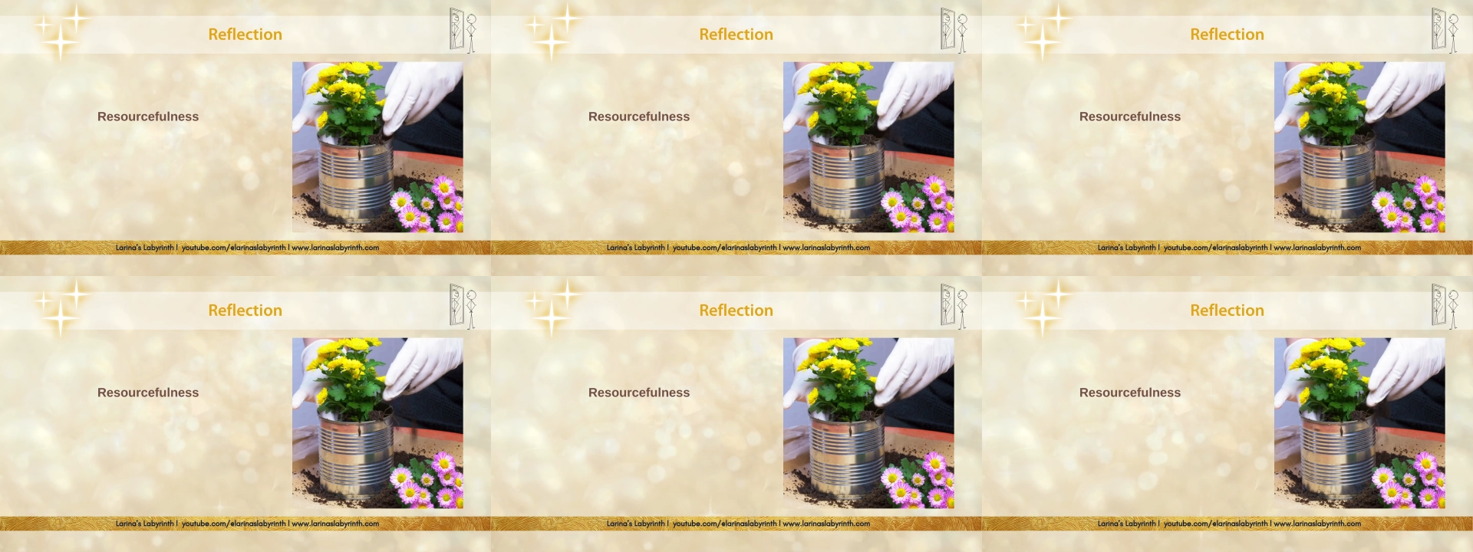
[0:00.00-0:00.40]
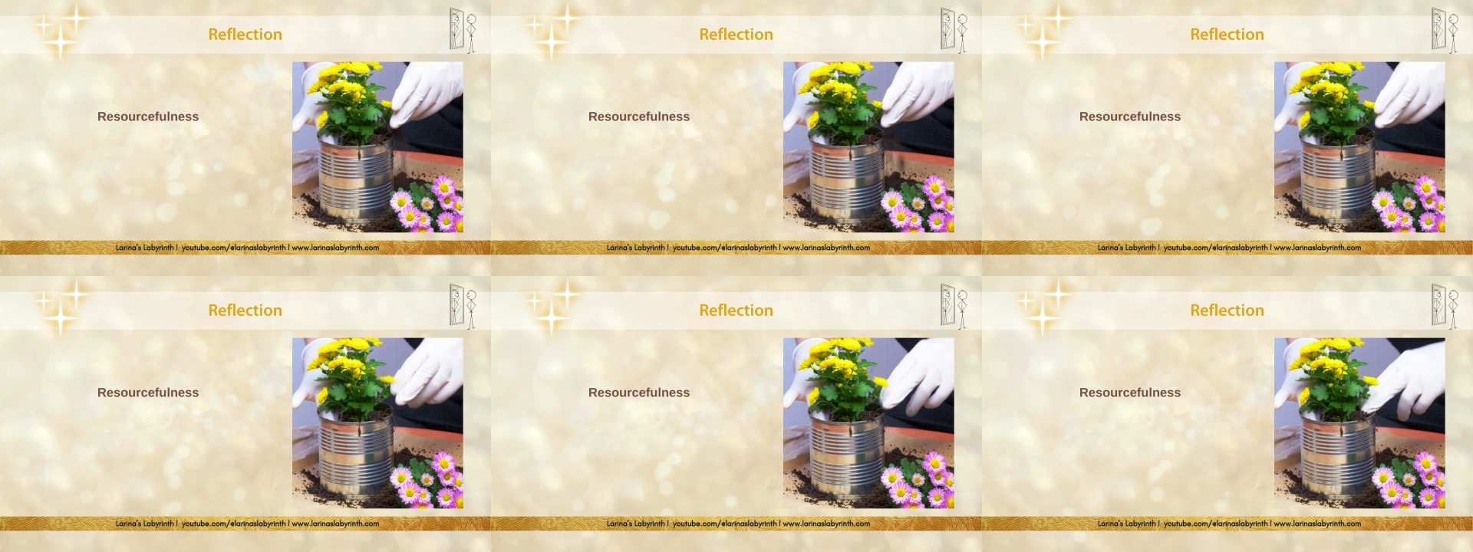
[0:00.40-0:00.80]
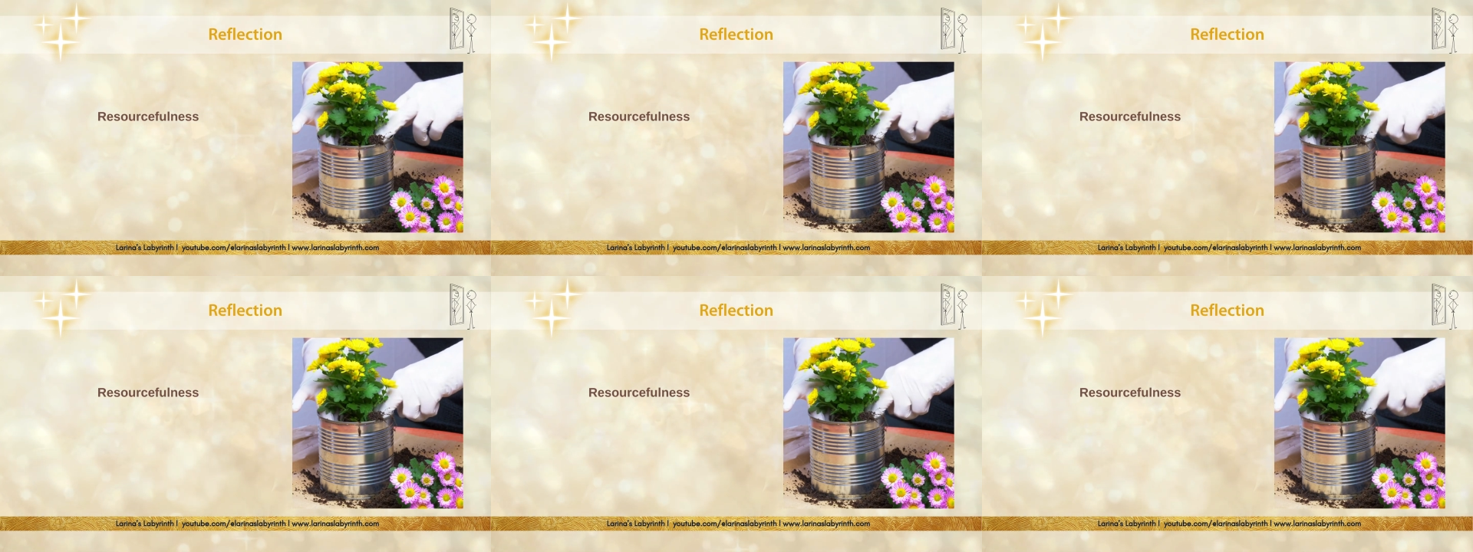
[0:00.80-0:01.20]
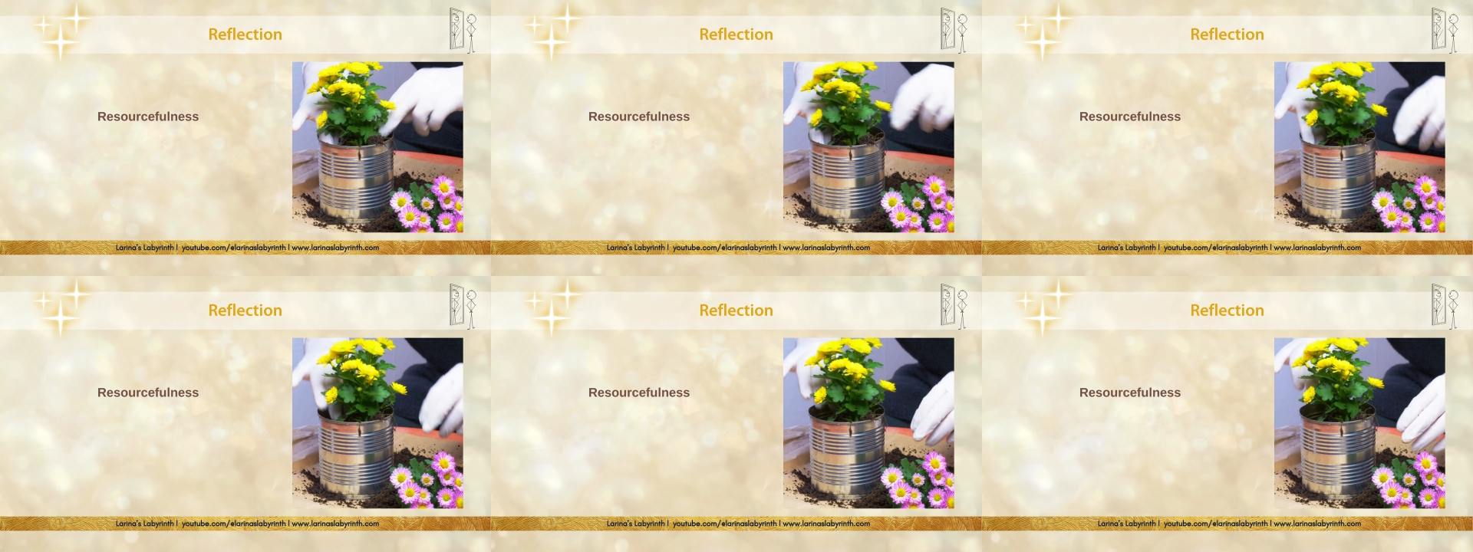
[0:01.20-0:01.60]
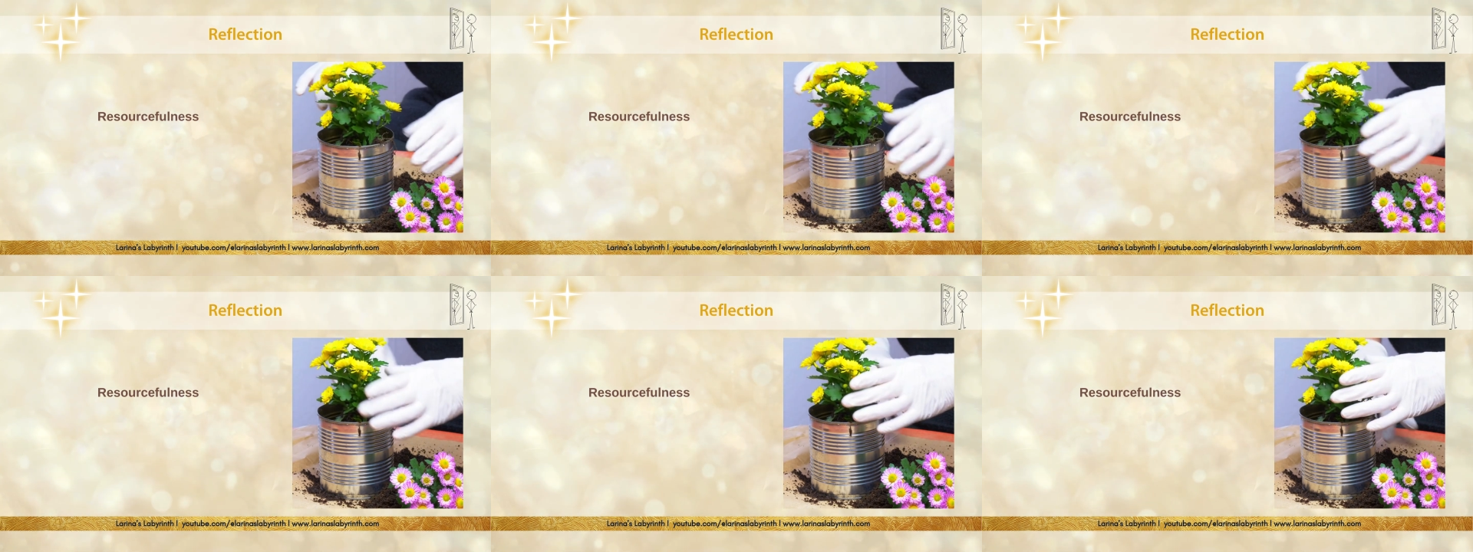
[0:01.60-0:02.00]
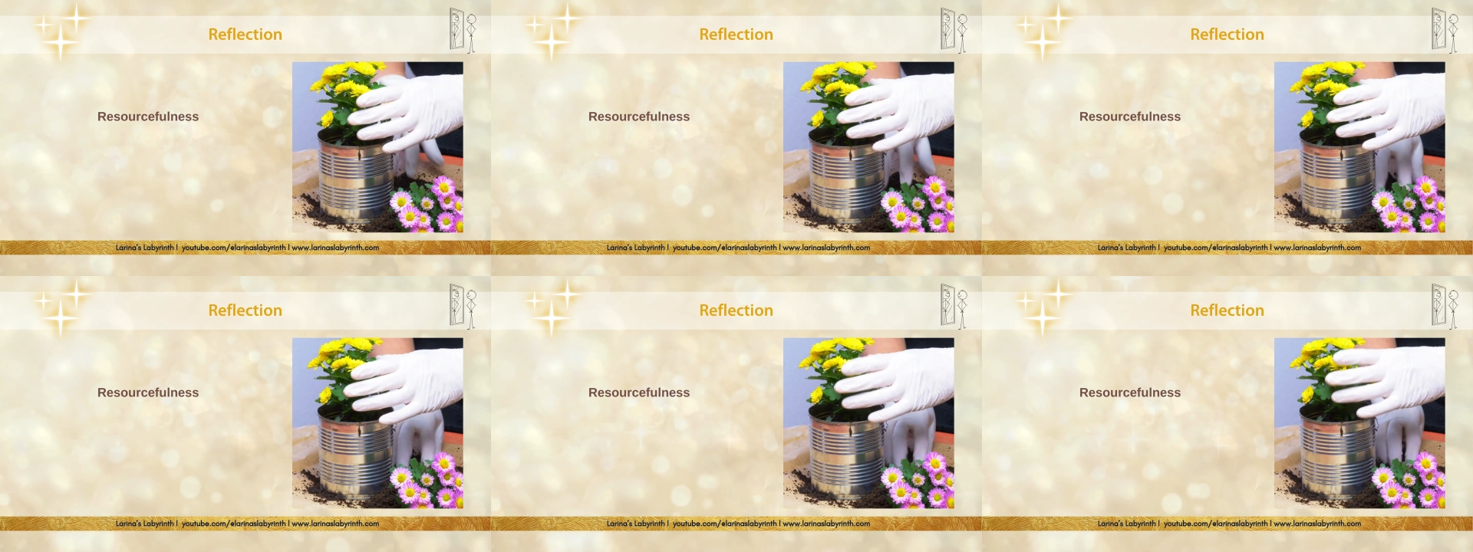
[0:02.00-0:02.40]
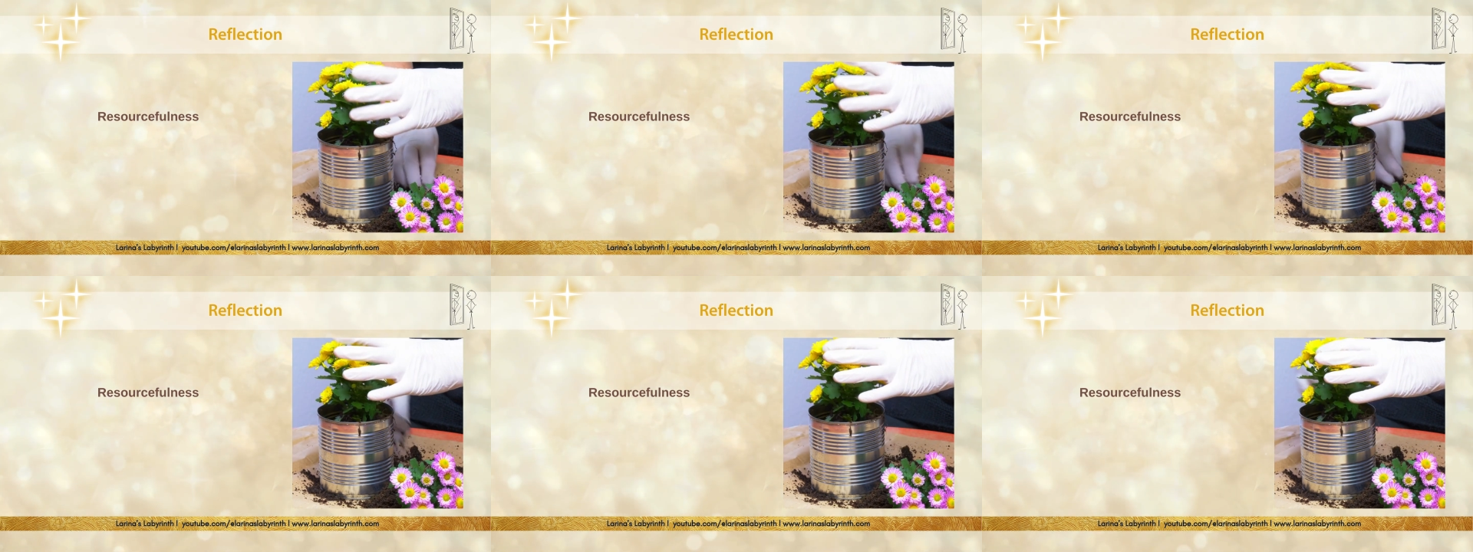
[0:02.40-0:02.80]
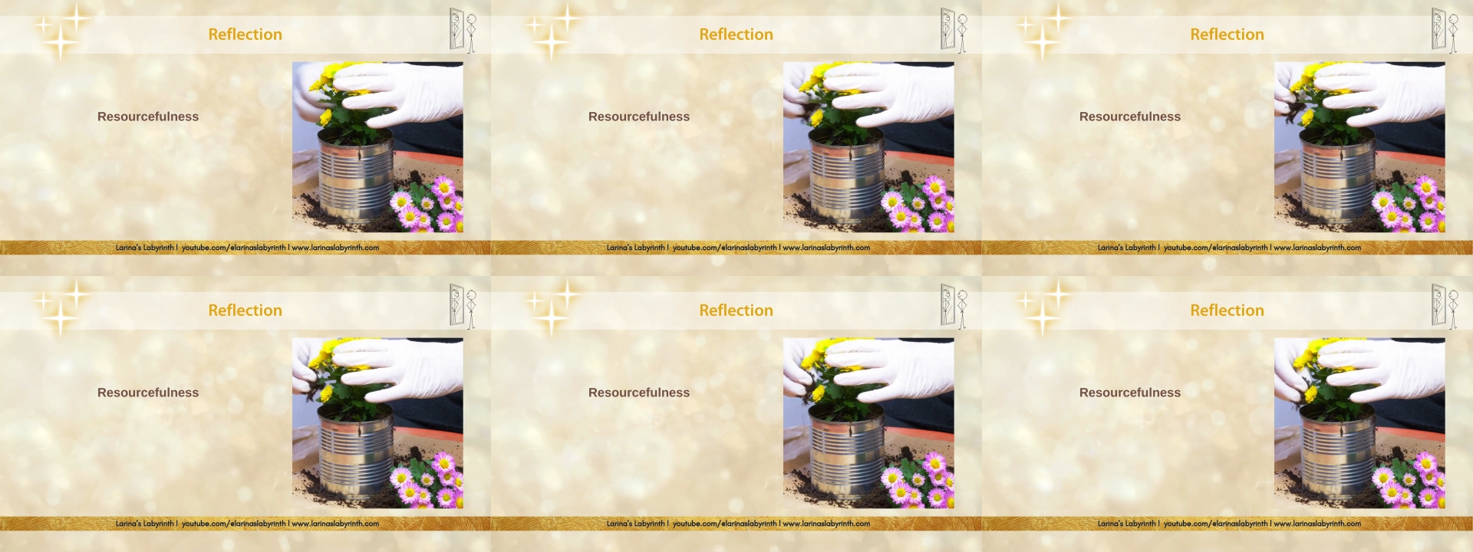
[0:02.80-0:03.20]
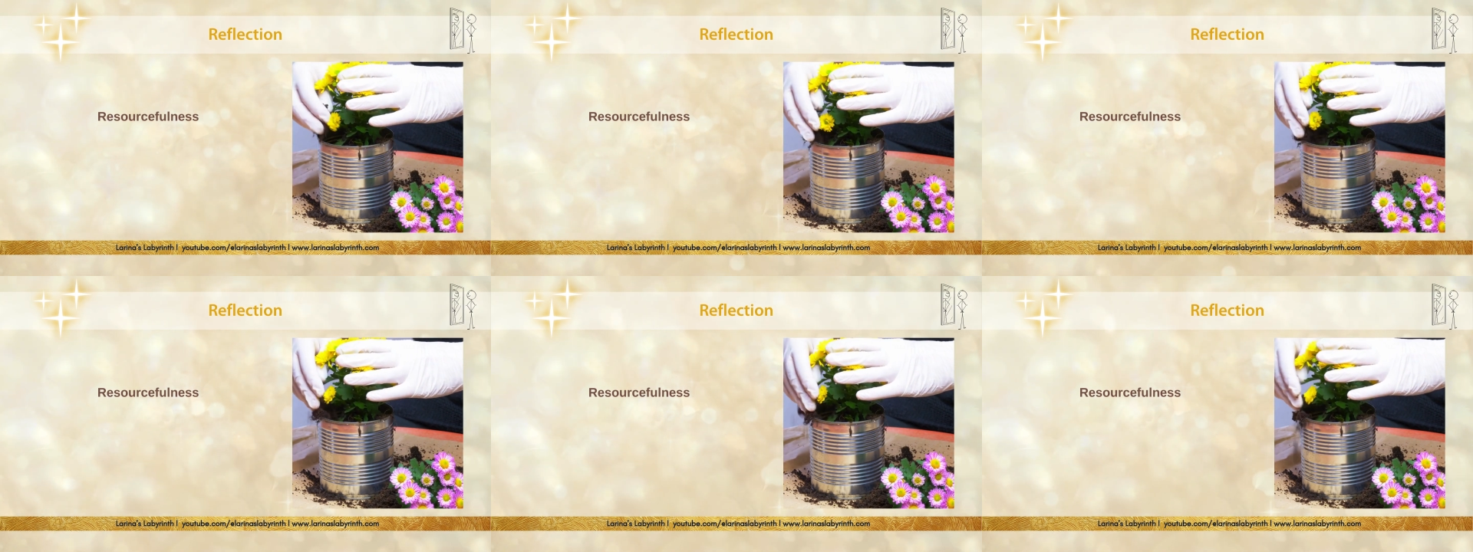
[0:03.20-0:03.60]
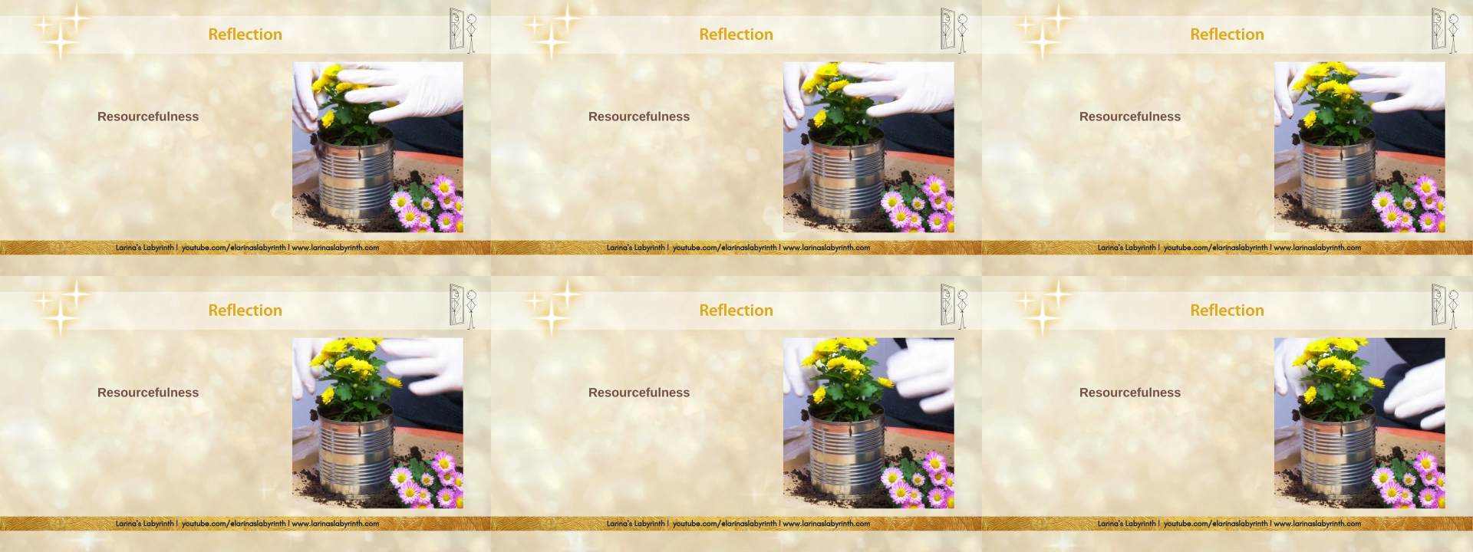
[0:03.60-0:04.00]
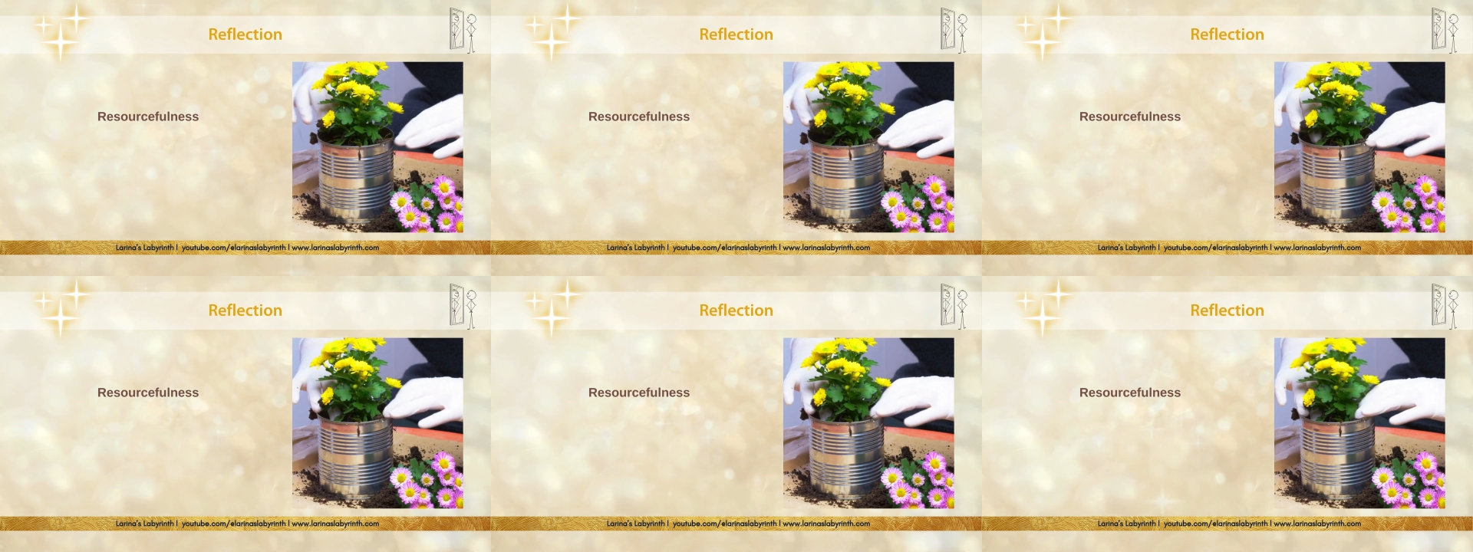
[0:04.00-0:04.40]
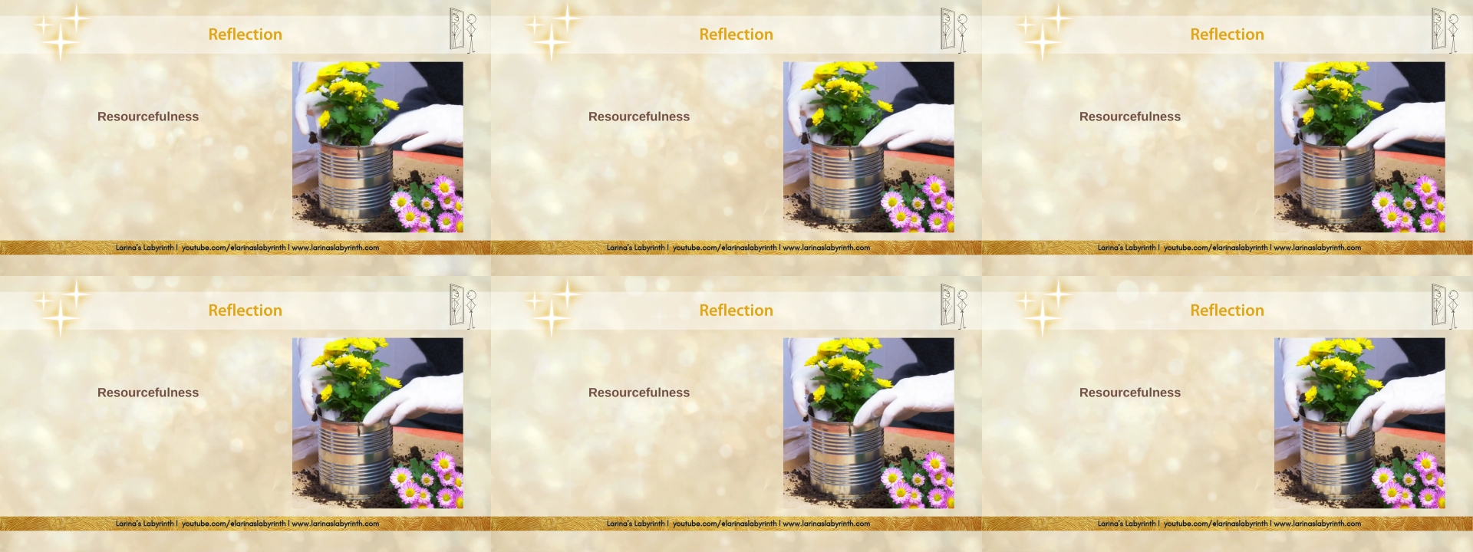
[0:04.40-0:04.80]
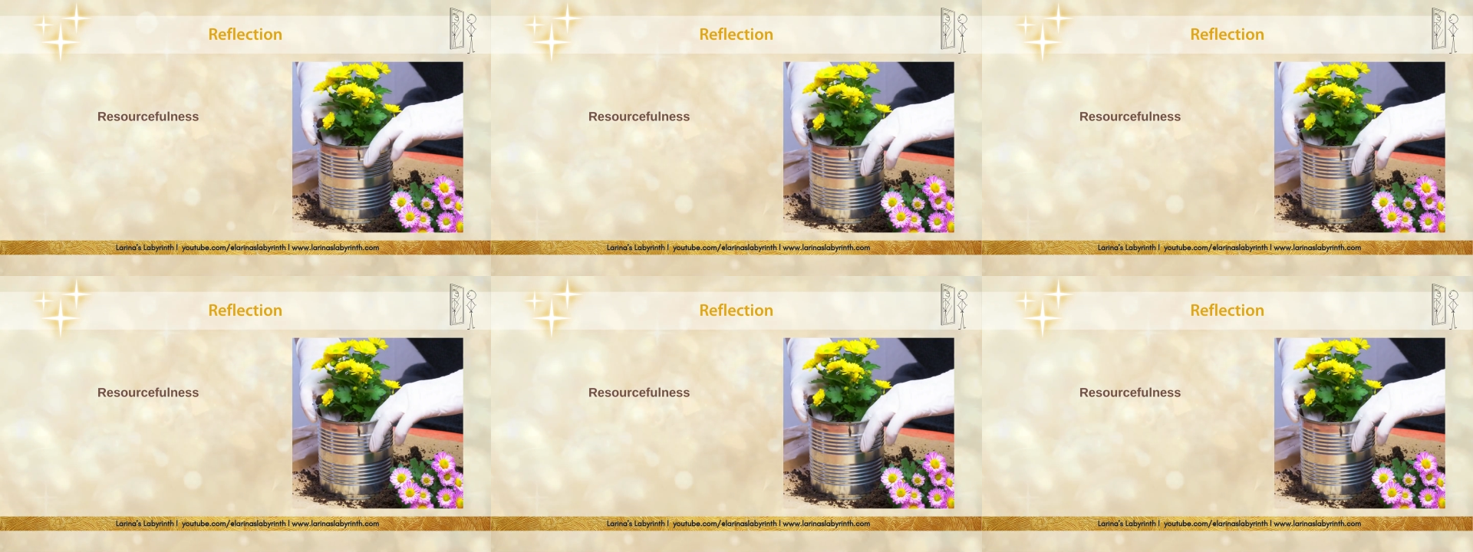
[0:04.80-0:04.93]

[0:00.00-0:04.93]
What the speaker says: Nobody's mouth can be seen.